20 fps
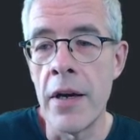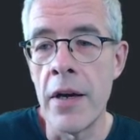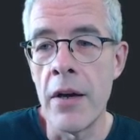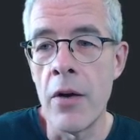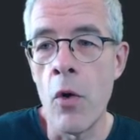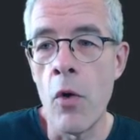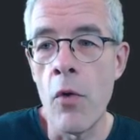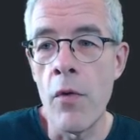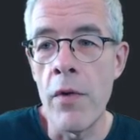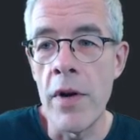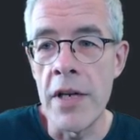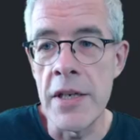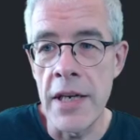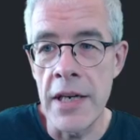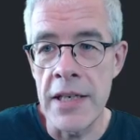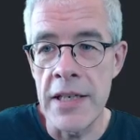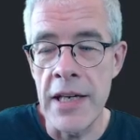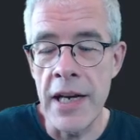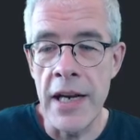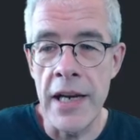always
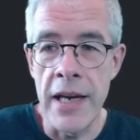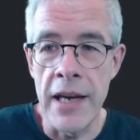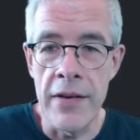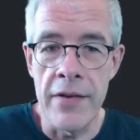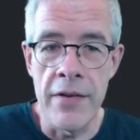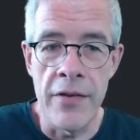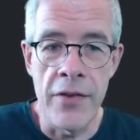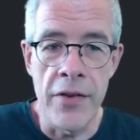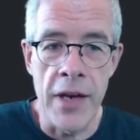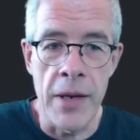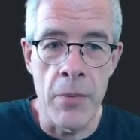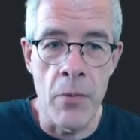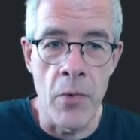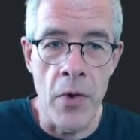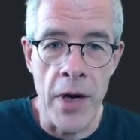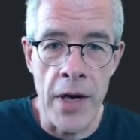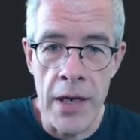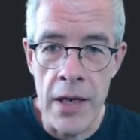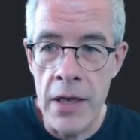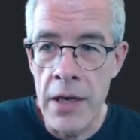exactly at the same
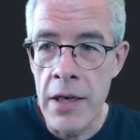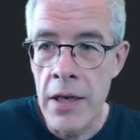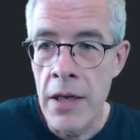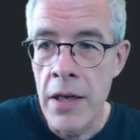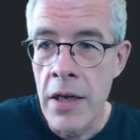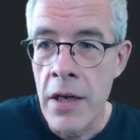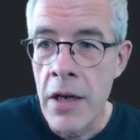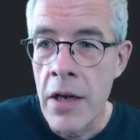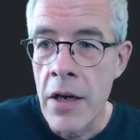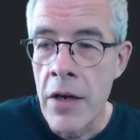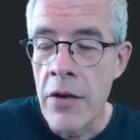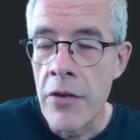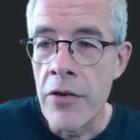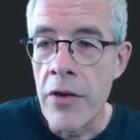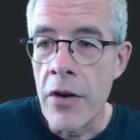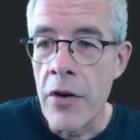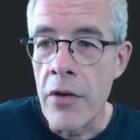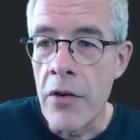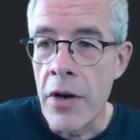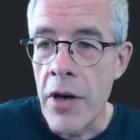way.
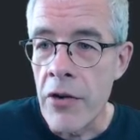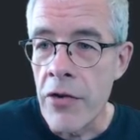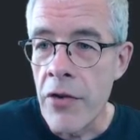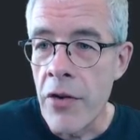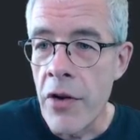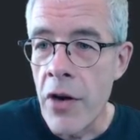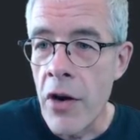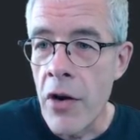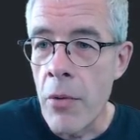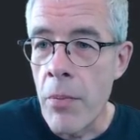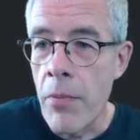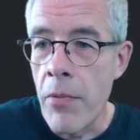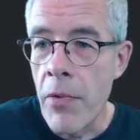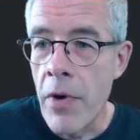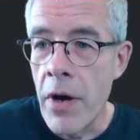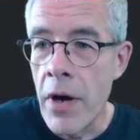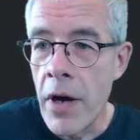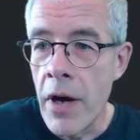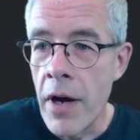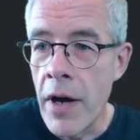So there's no
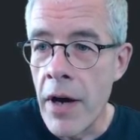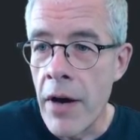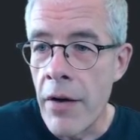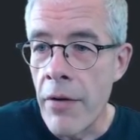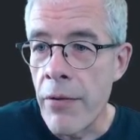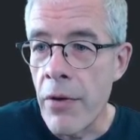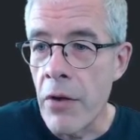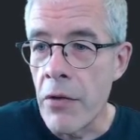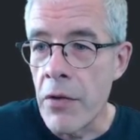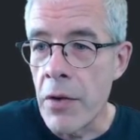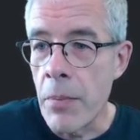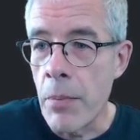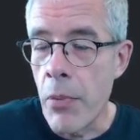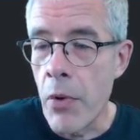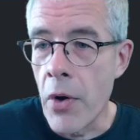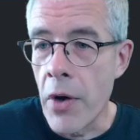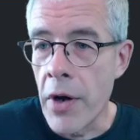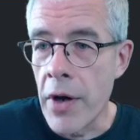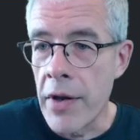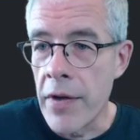floating
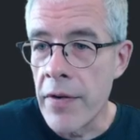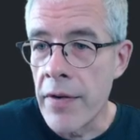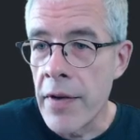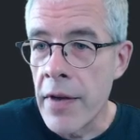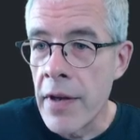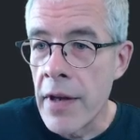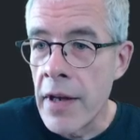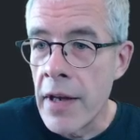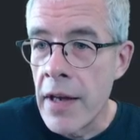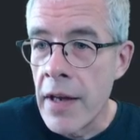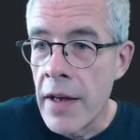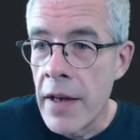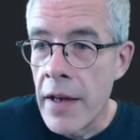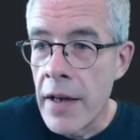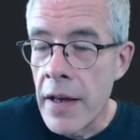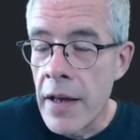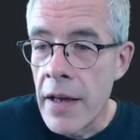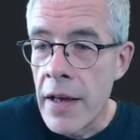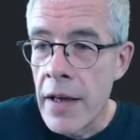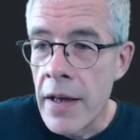point.
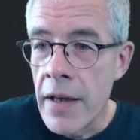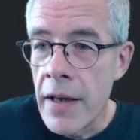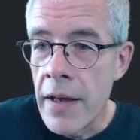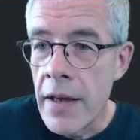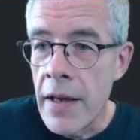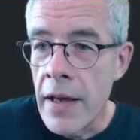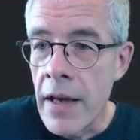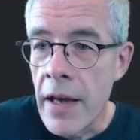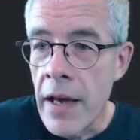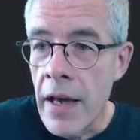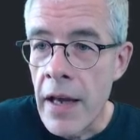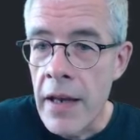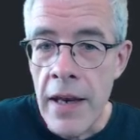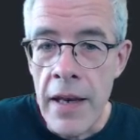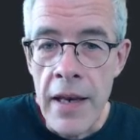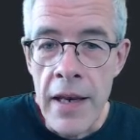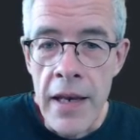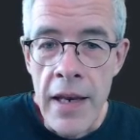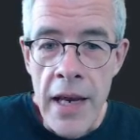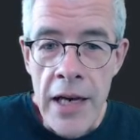The
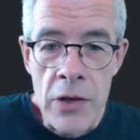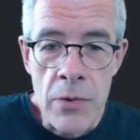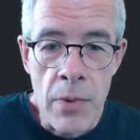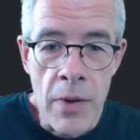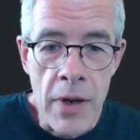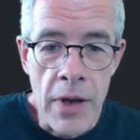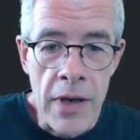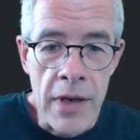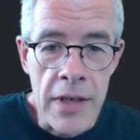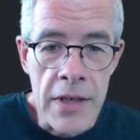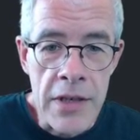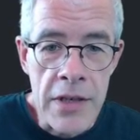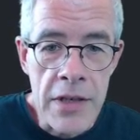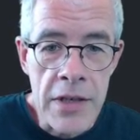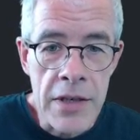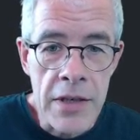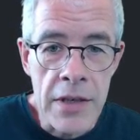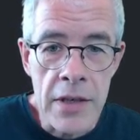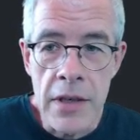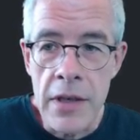next one
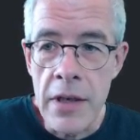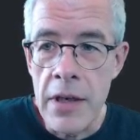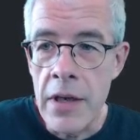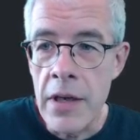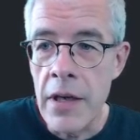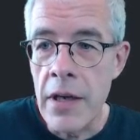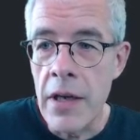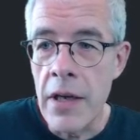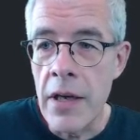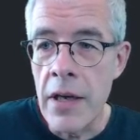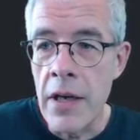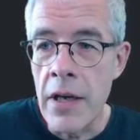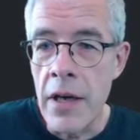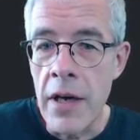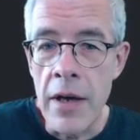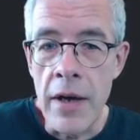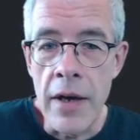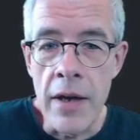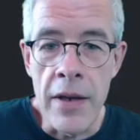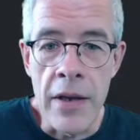is
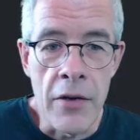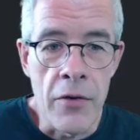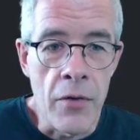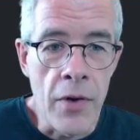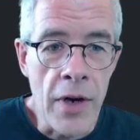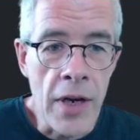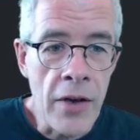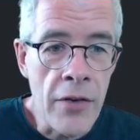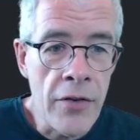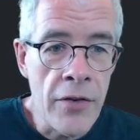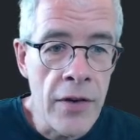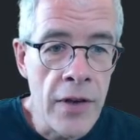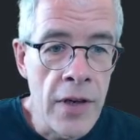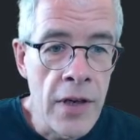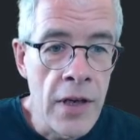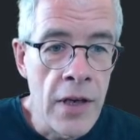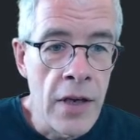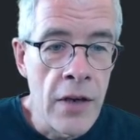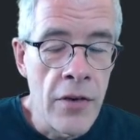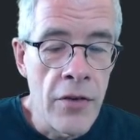an address.
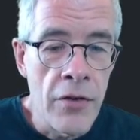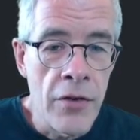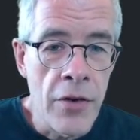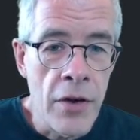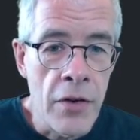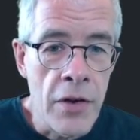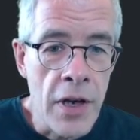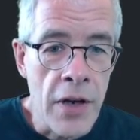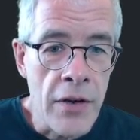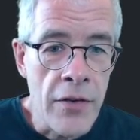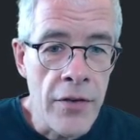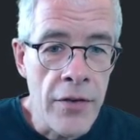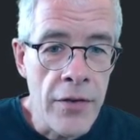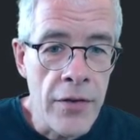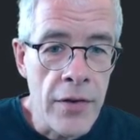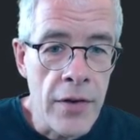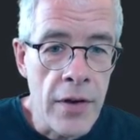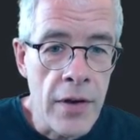So that's,